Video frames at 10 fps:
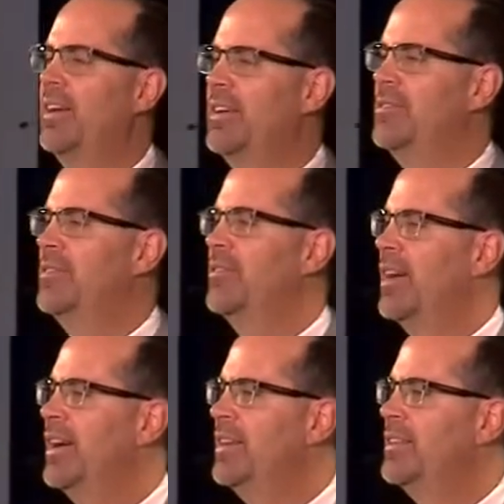has
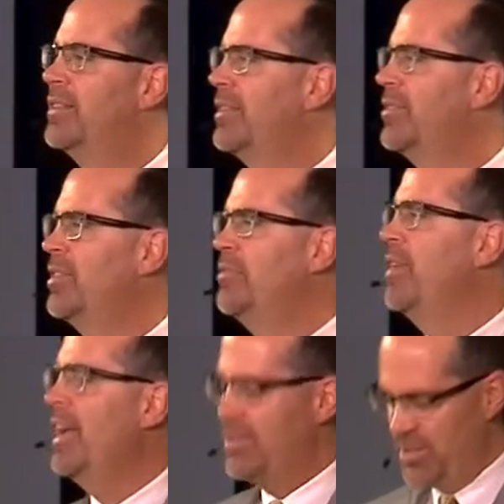designed it, there's an
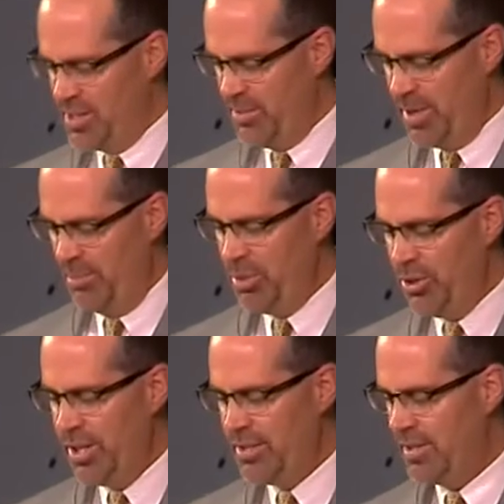evangelism and a
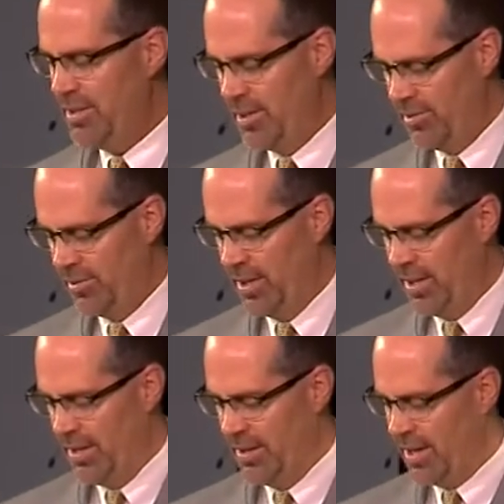beauty to this
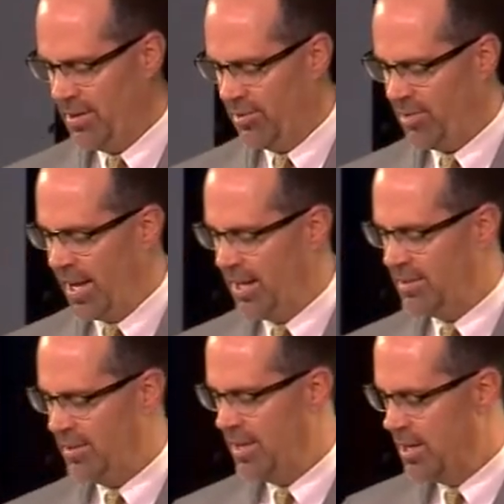that is second
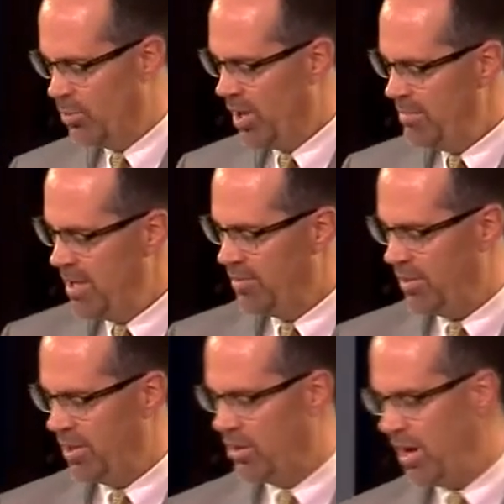to none. One man said
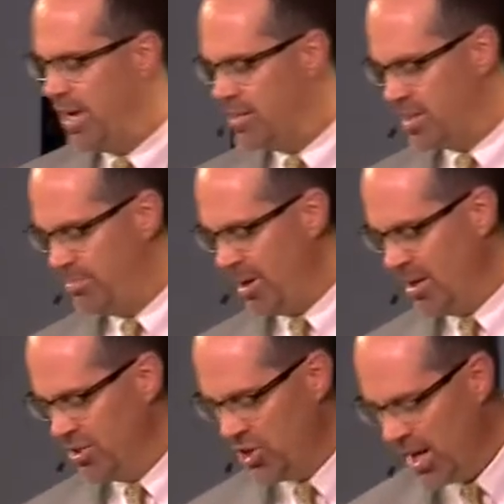the greatest
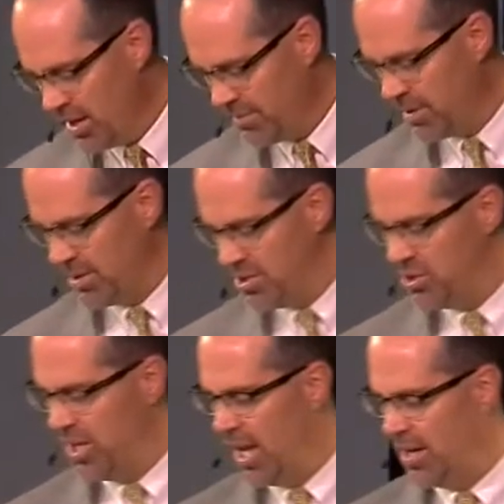apologetic for
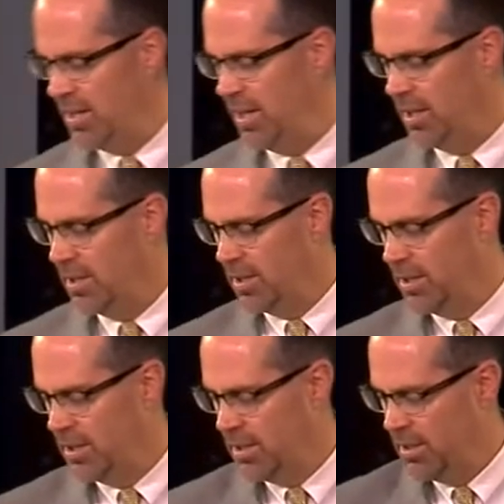Christianity
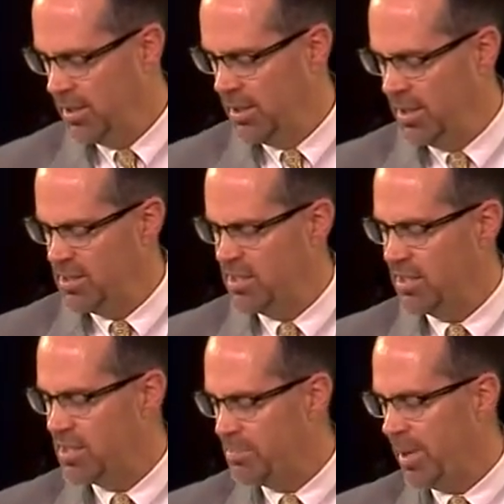is to
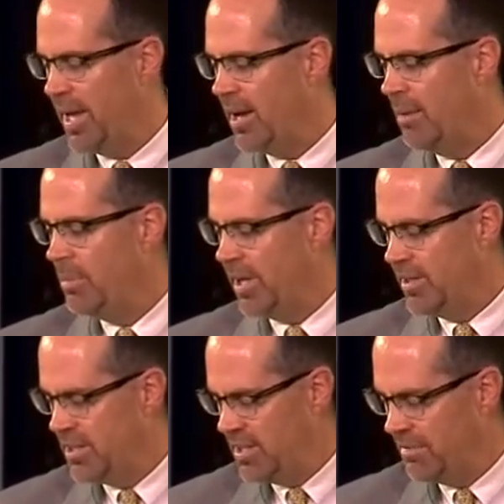display humbly the
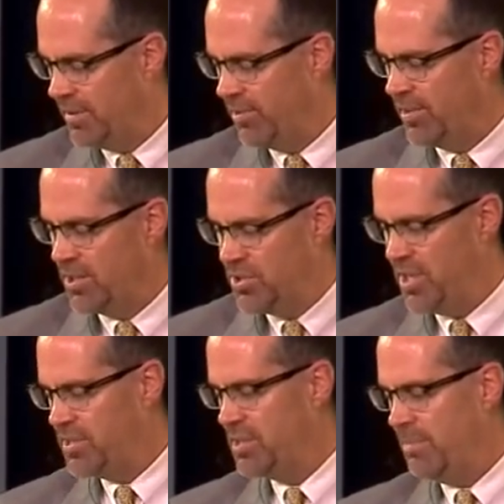difference that
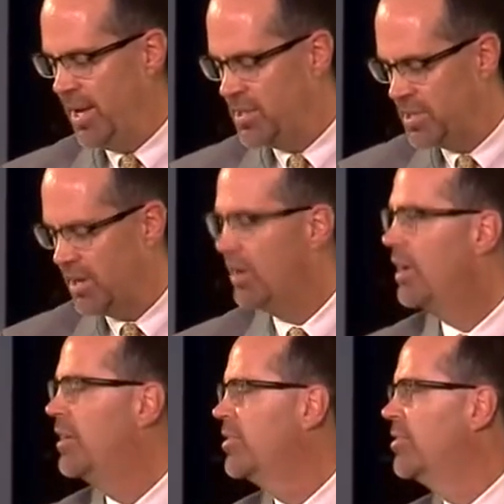Jesus makes in our
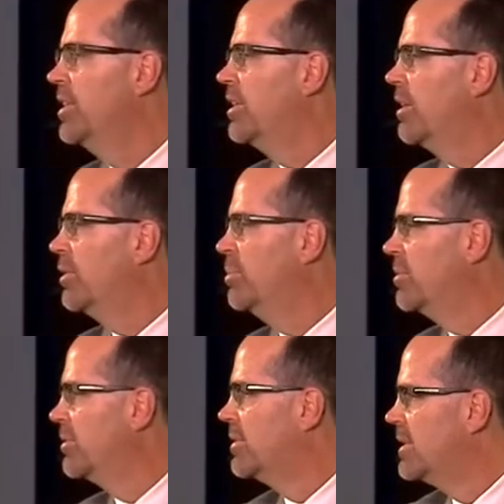hearts and in our homes.